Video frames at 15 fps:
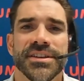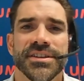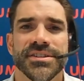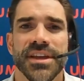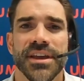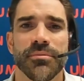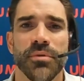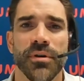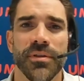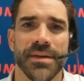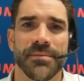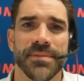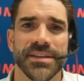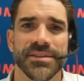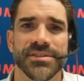So what
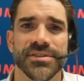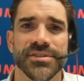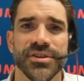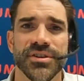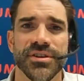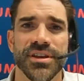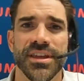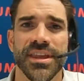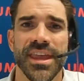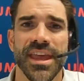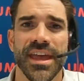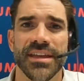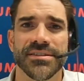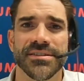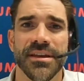that means is you can
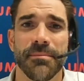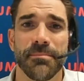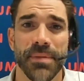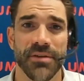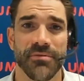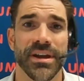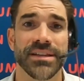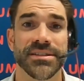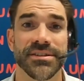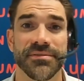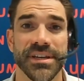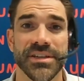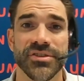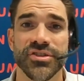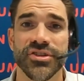get a better rate of
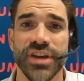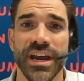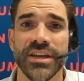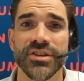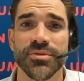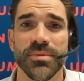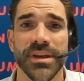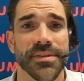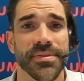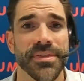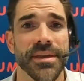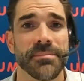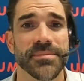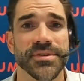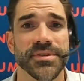exchange. We can
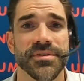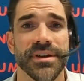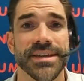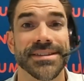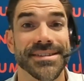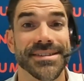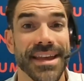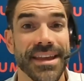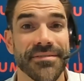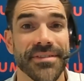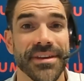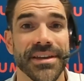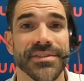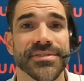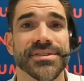demonstrate
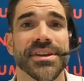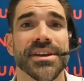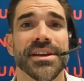savings